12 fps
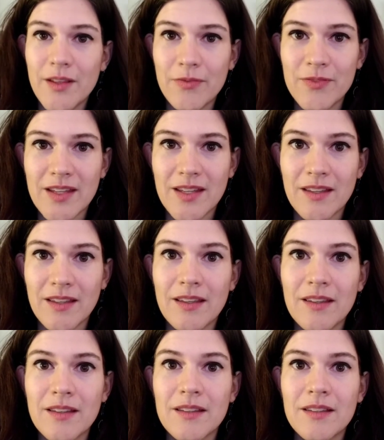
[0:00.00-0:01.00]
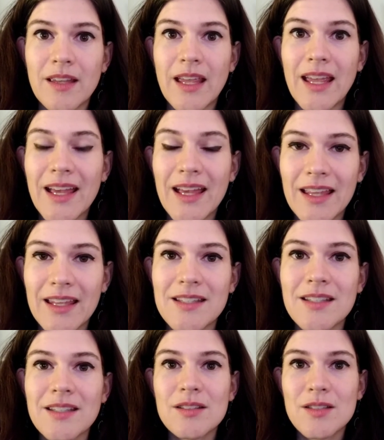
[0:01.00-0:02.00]
lifting,
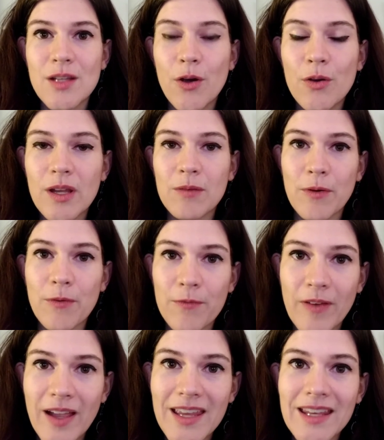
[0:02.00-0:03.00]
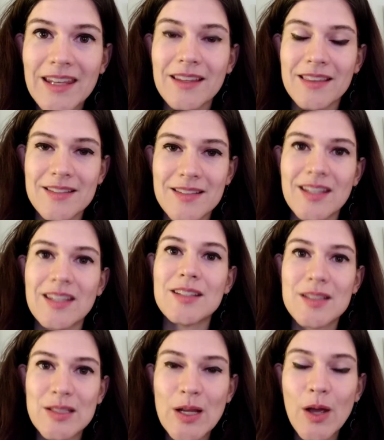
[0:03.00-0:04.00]
and toning and refining the
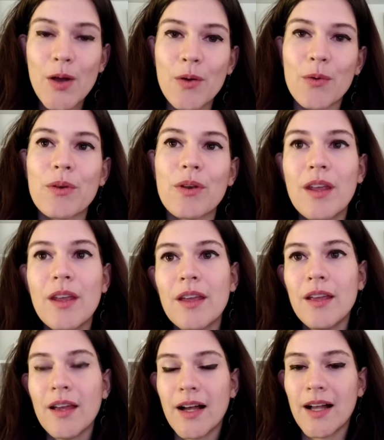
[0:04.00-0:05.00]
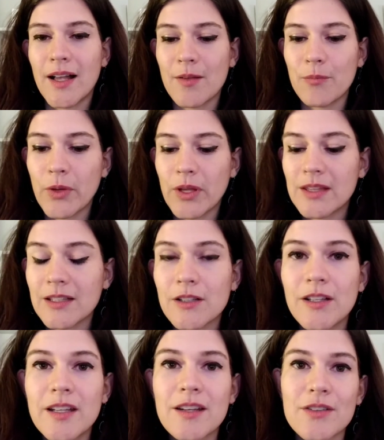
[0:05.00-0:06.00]
skin tone. In the
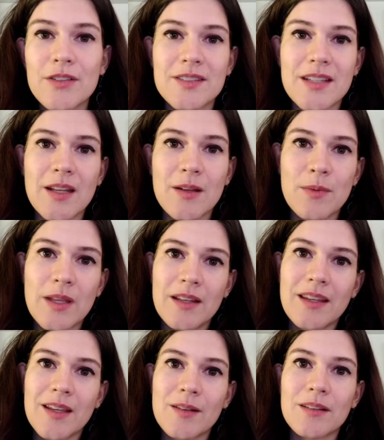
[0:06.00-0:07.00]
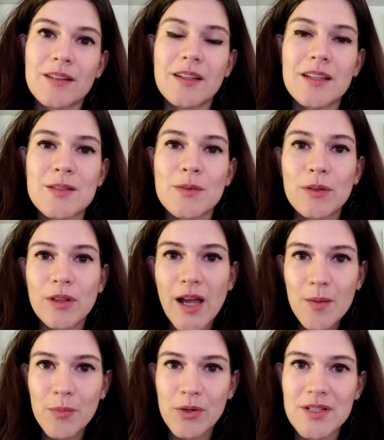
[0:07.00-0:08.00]
clinical setting, we can get into a
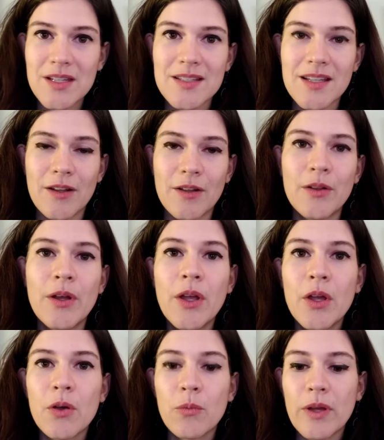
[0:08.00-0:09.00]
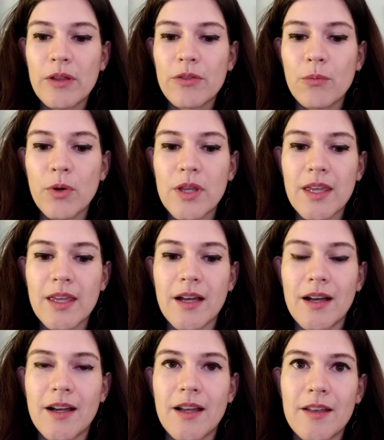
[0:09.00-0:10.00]
lot more detail with
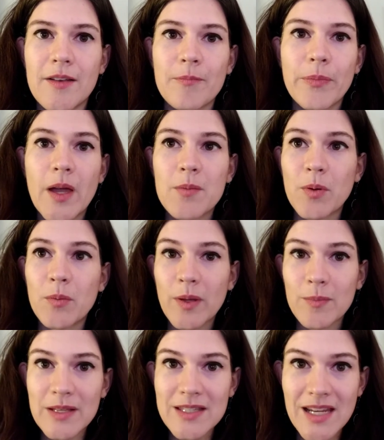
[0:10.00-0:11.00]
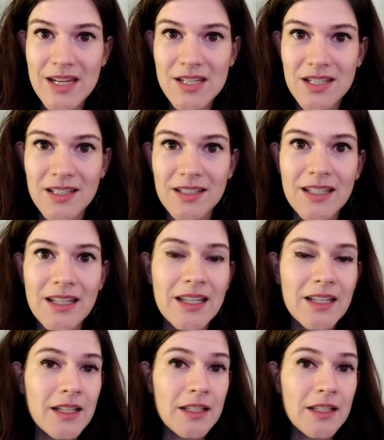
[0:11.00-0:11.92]
working on hyperpigmentation,